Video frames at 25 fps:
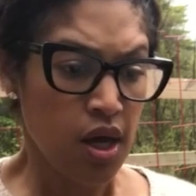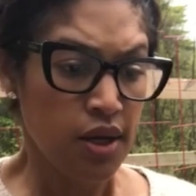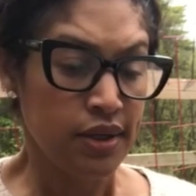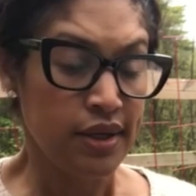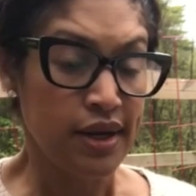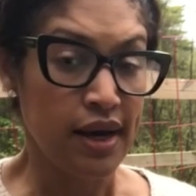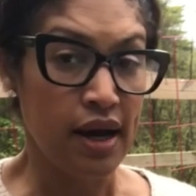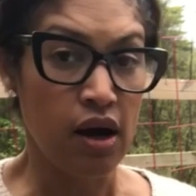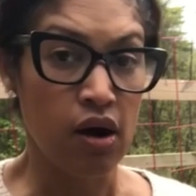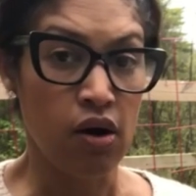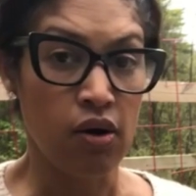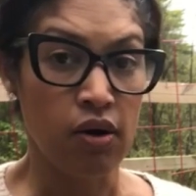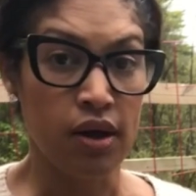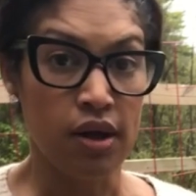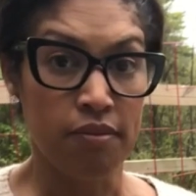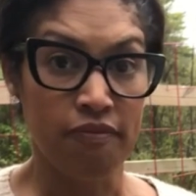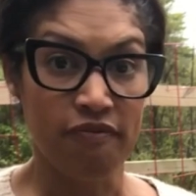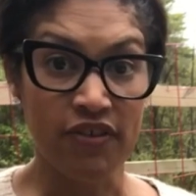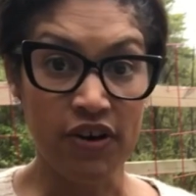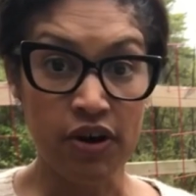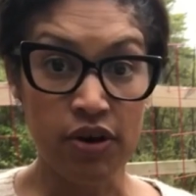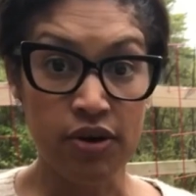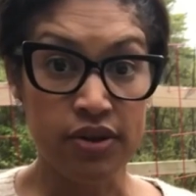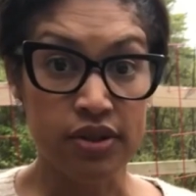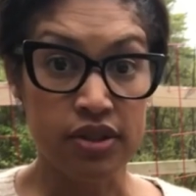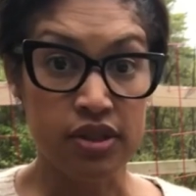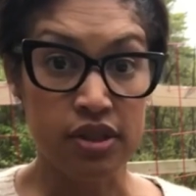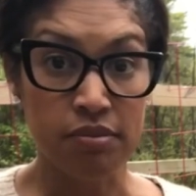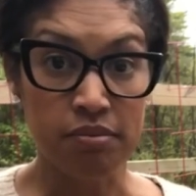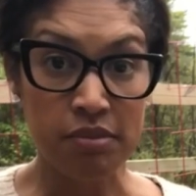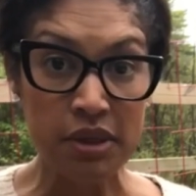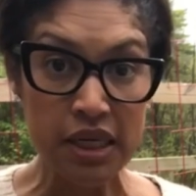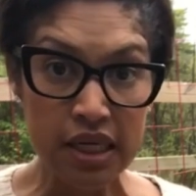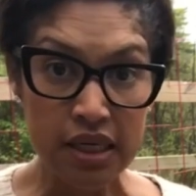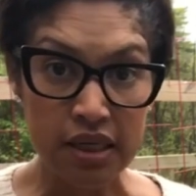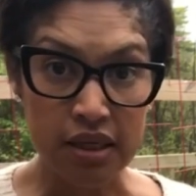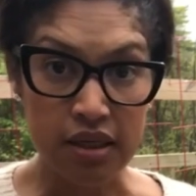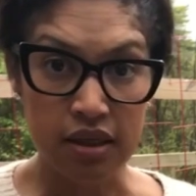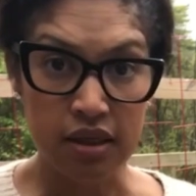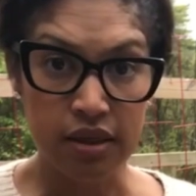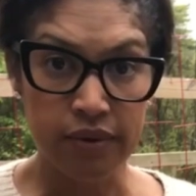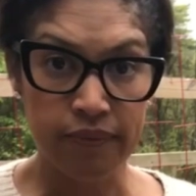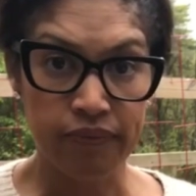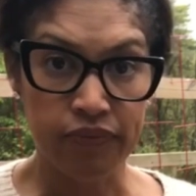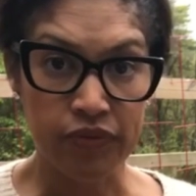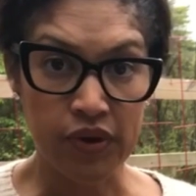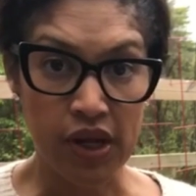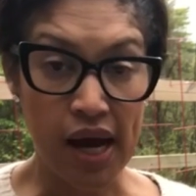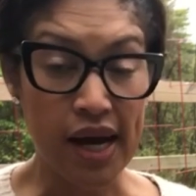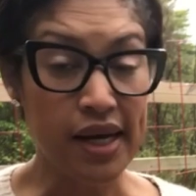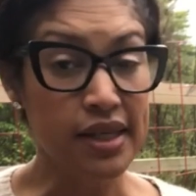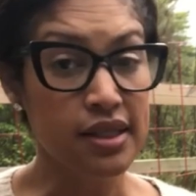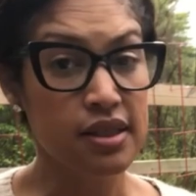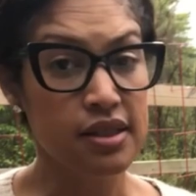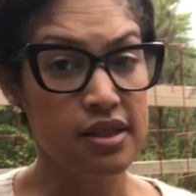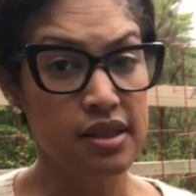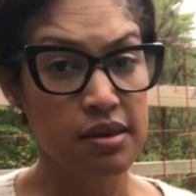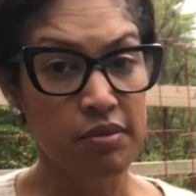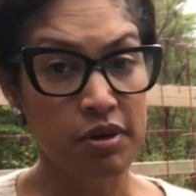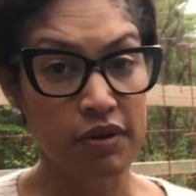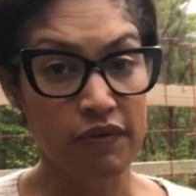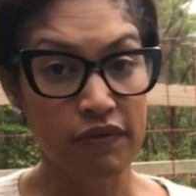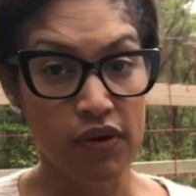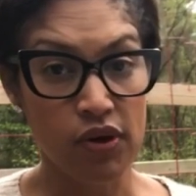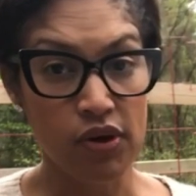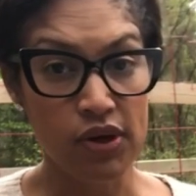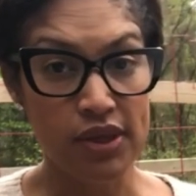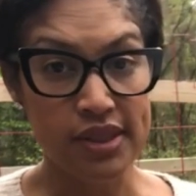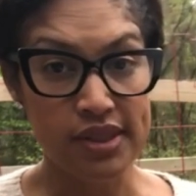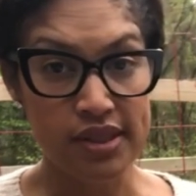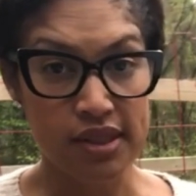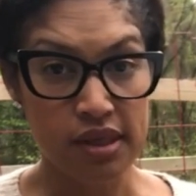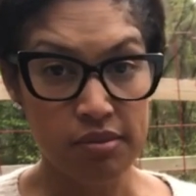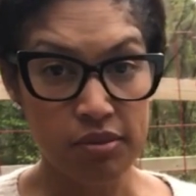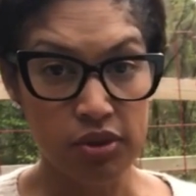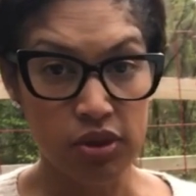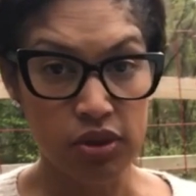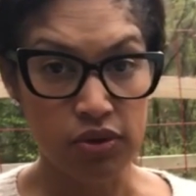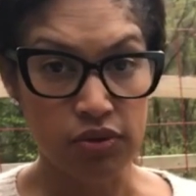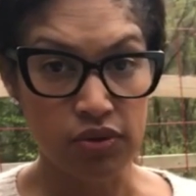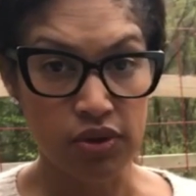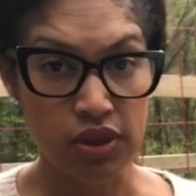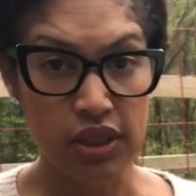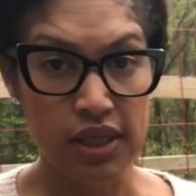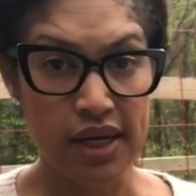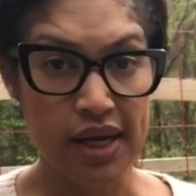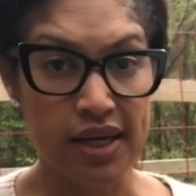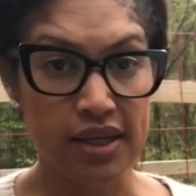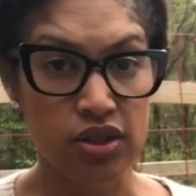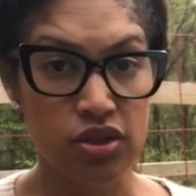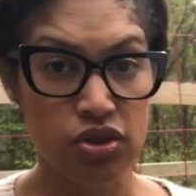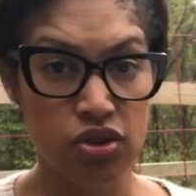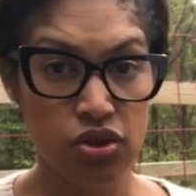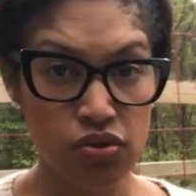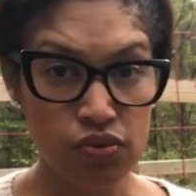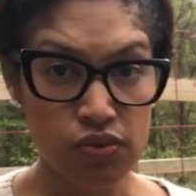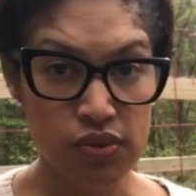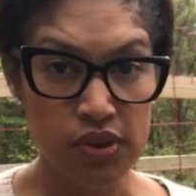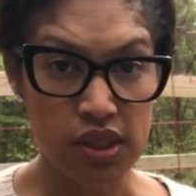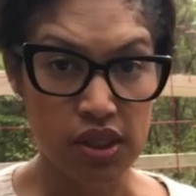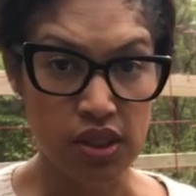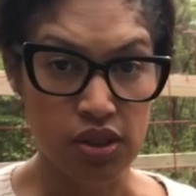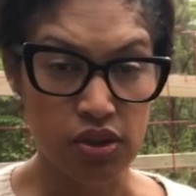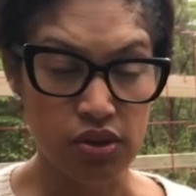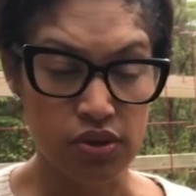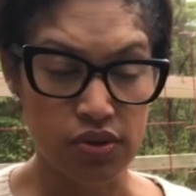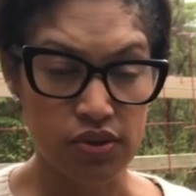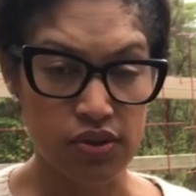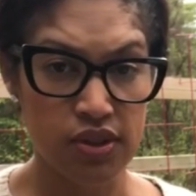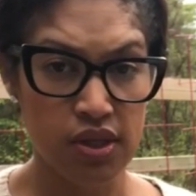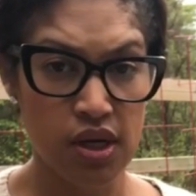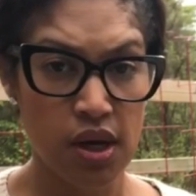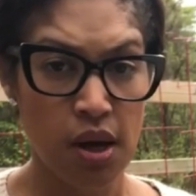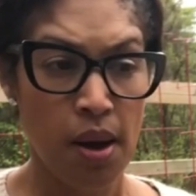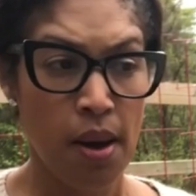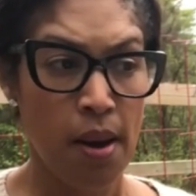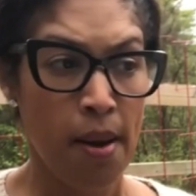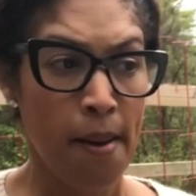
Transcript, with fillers: Now, in fairness to me, I did something very similar the last two years